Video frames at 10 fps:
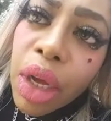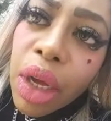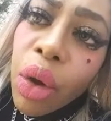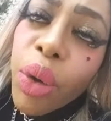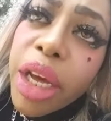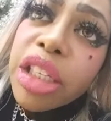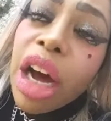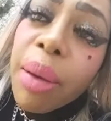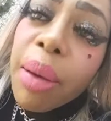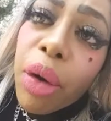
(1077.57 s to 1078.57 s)
We can
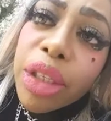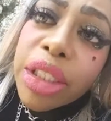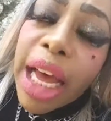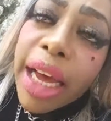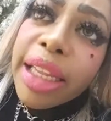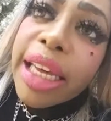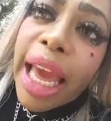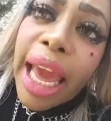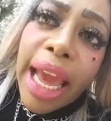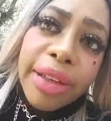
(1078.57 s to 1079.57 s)
talk about recycling
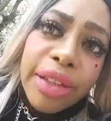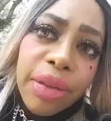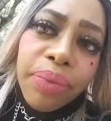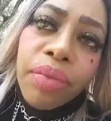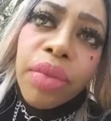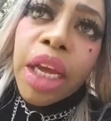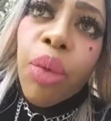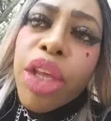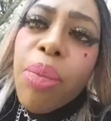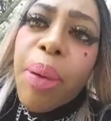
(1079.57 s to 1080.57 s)
cans.
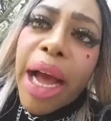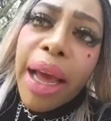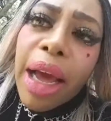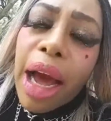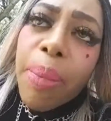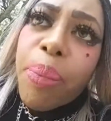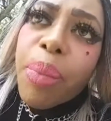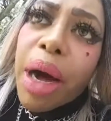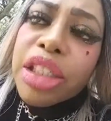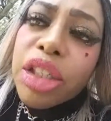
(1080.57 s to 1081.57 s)
When you buy
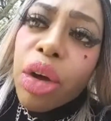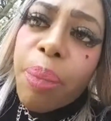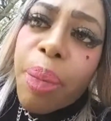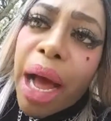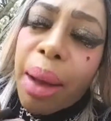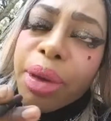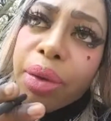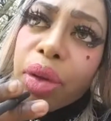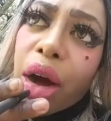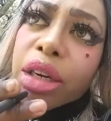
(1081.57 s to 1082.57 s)
a soda pop
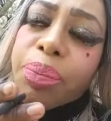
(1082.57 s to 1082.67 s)
or